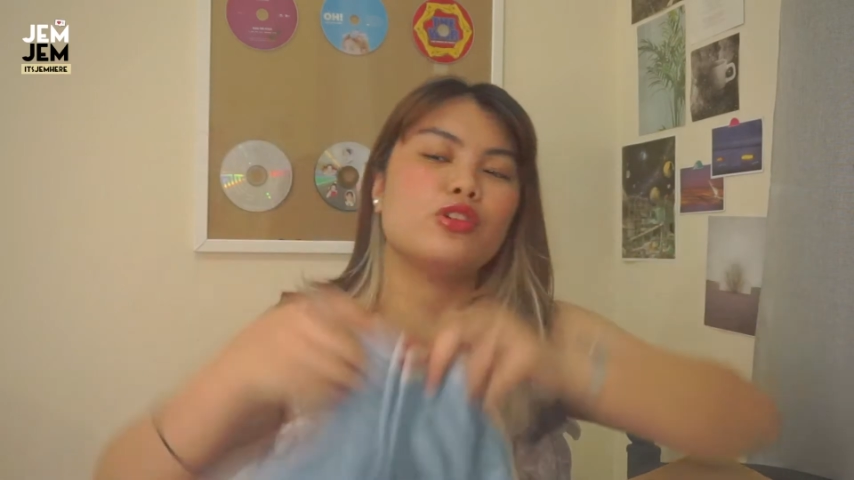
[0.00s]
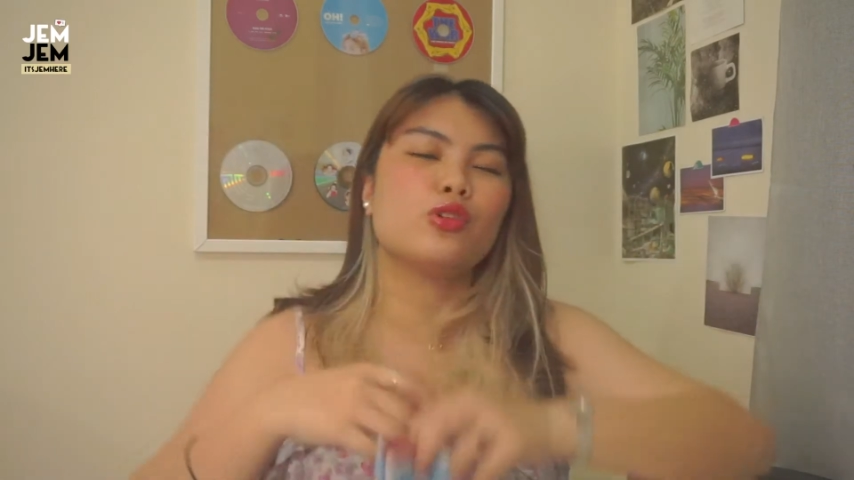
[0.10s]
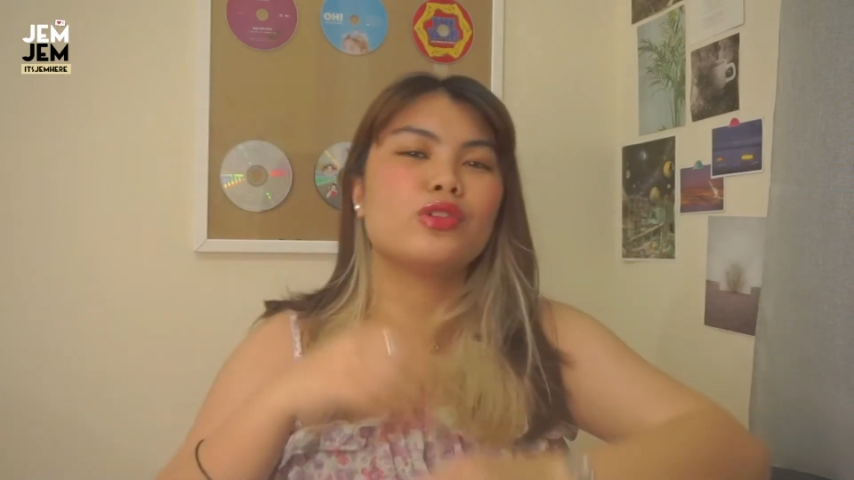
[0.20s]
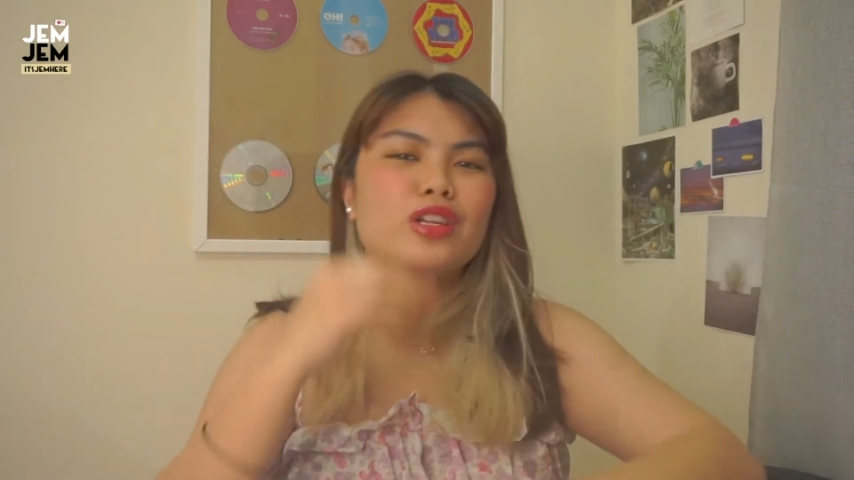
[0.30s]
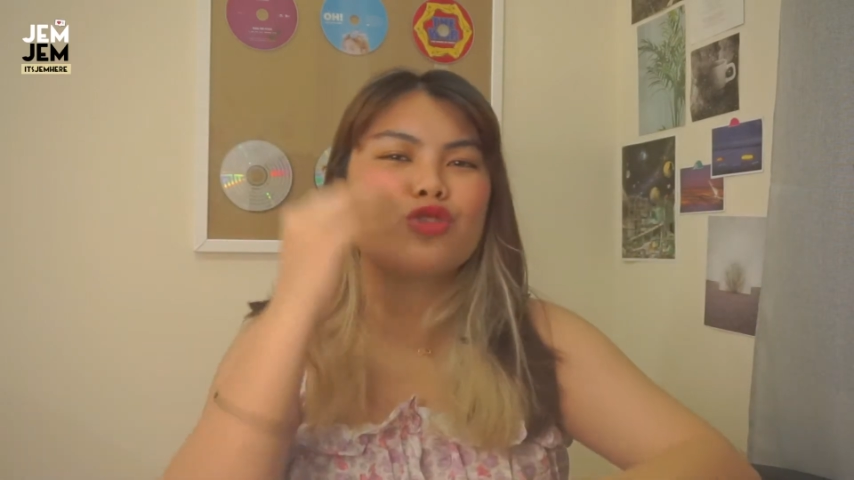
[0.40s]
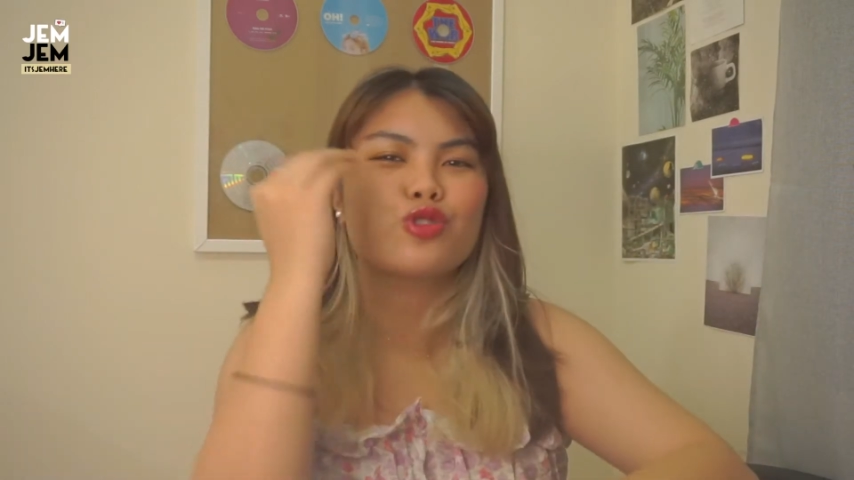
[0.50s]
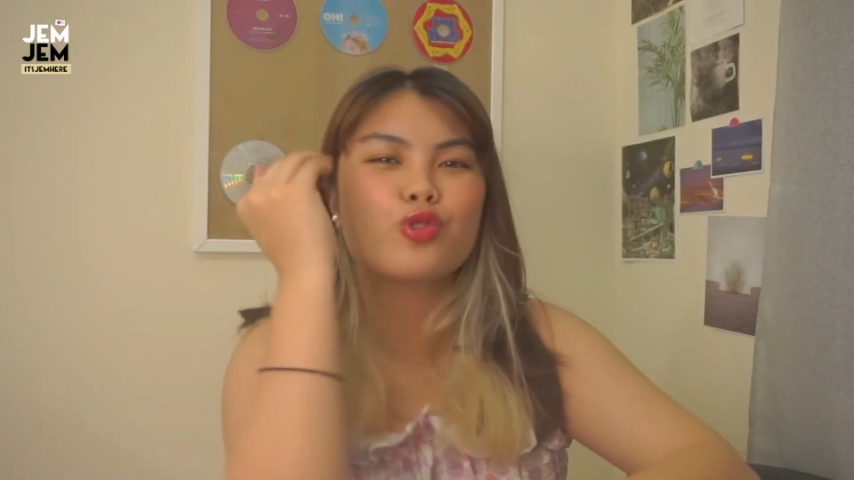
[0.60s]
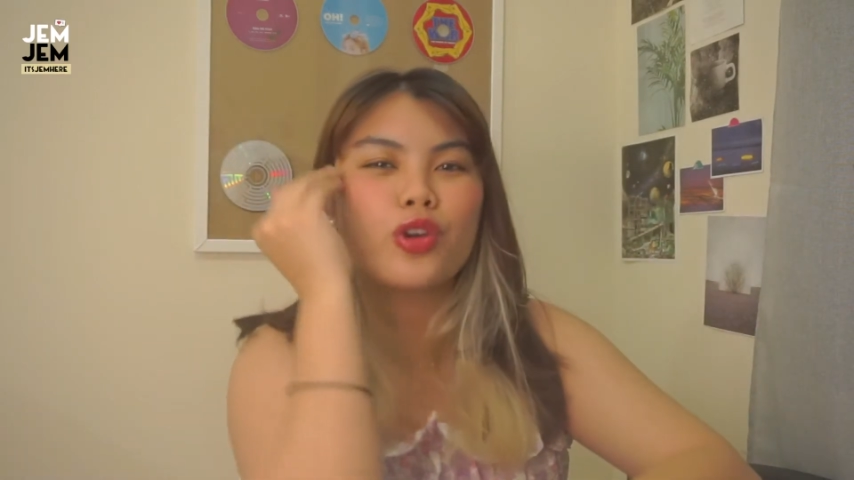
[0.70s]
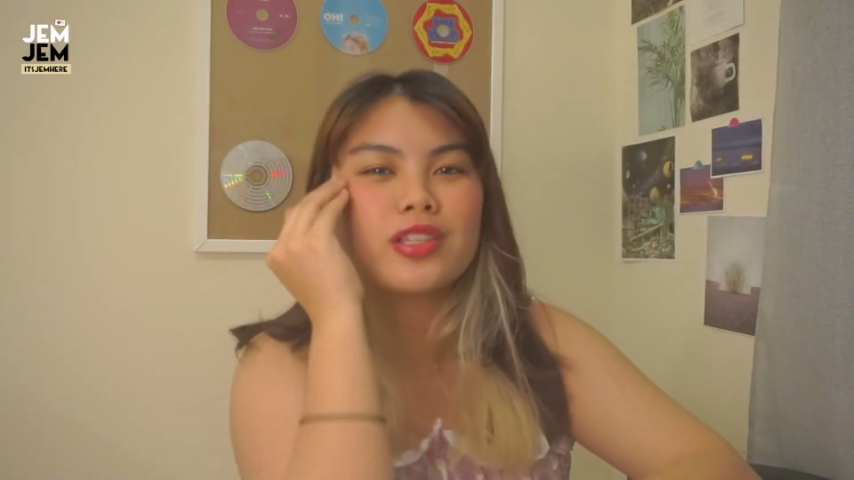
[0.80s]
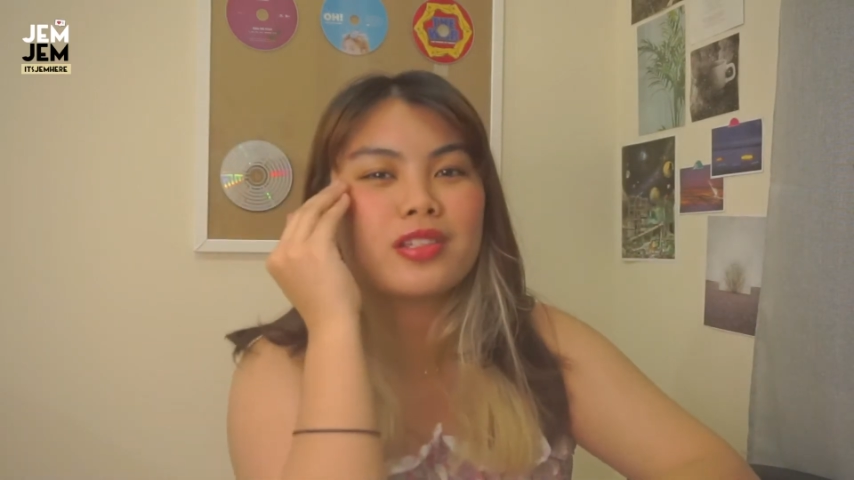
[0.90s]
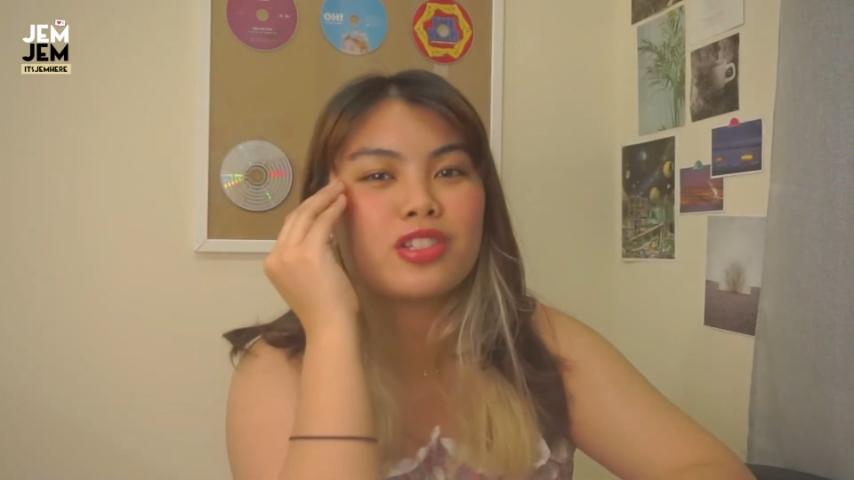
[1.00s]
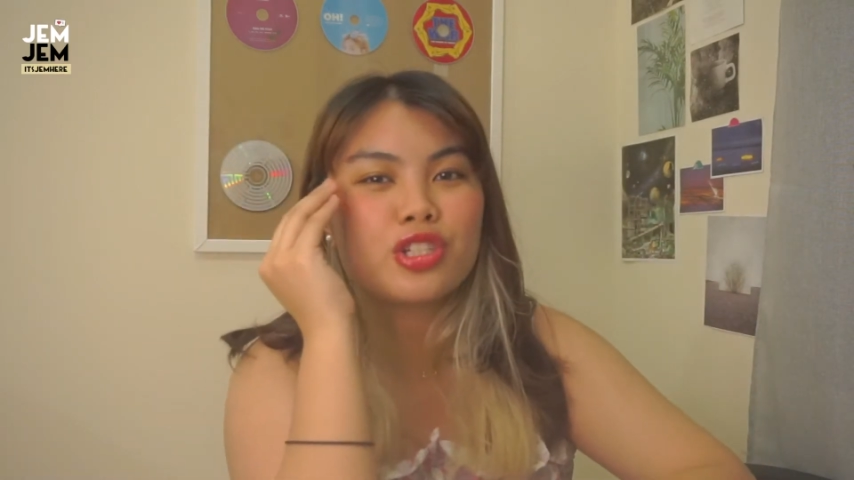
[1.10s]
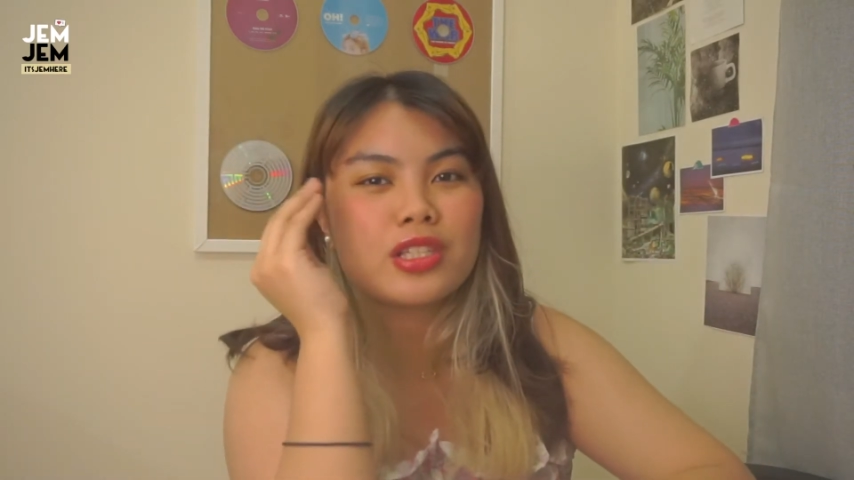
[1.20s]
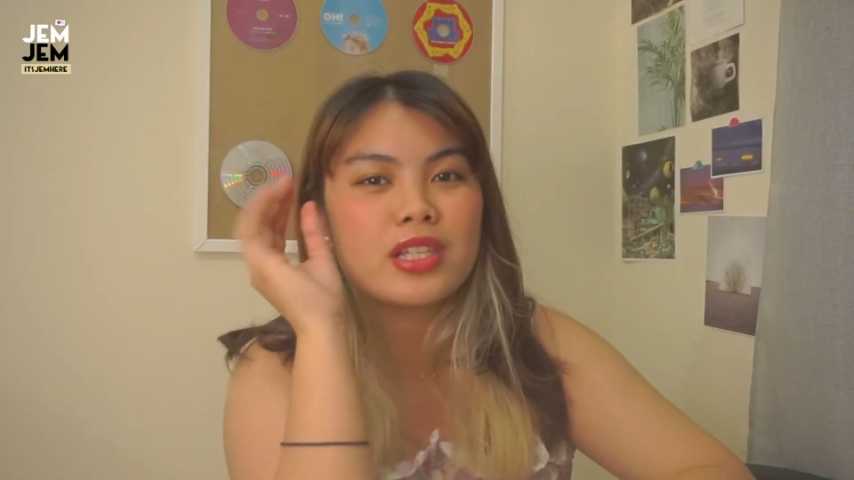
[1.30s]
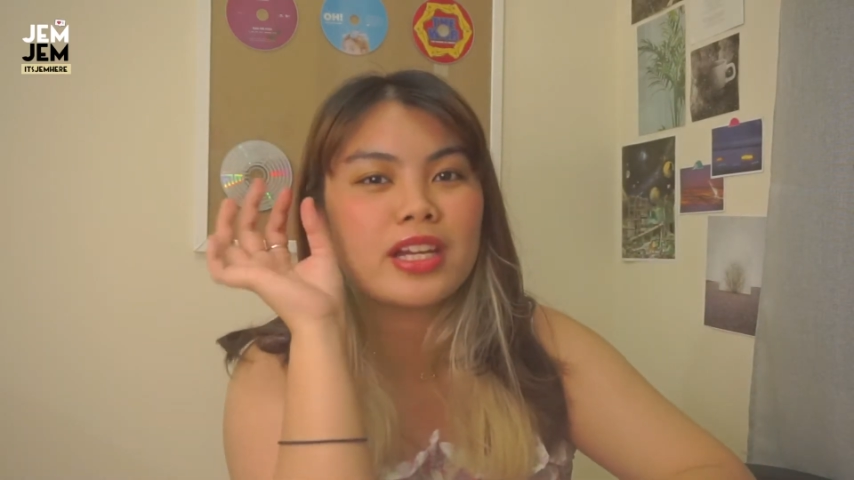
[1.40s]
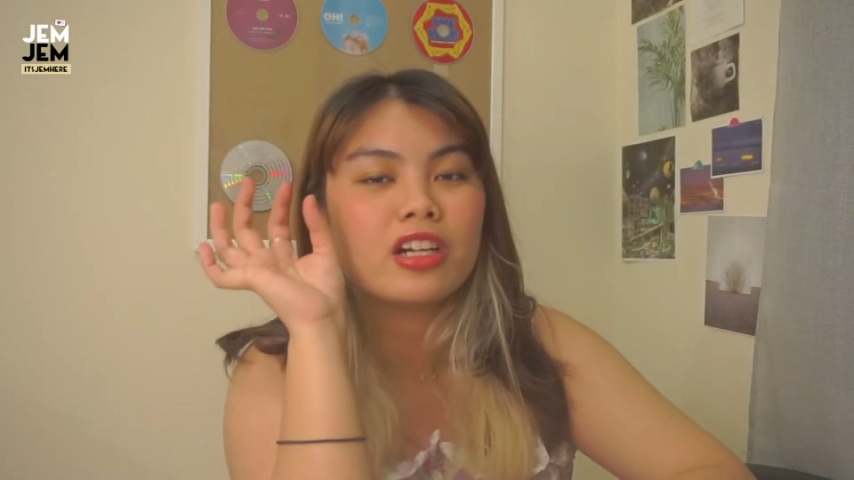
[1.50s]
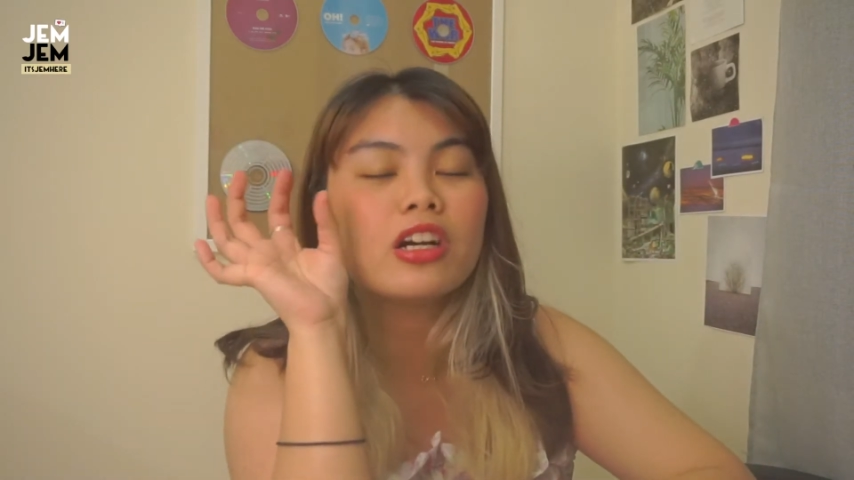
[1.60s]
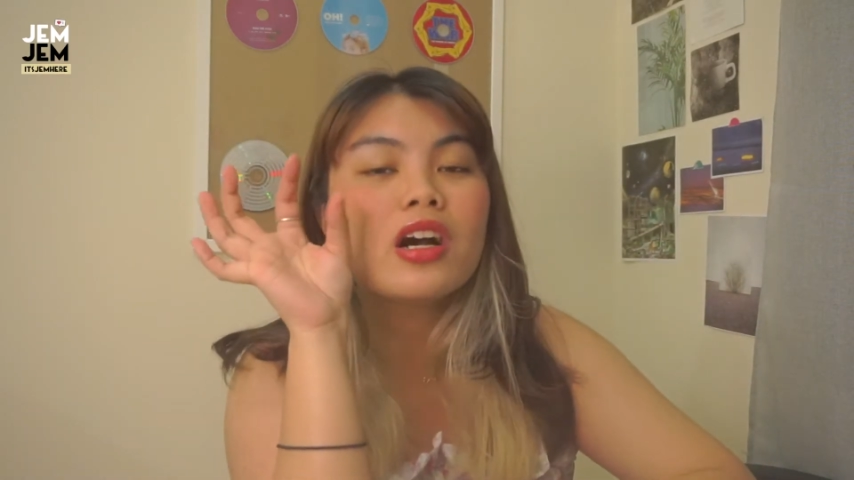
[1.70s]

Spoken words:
know, that shorts that's just like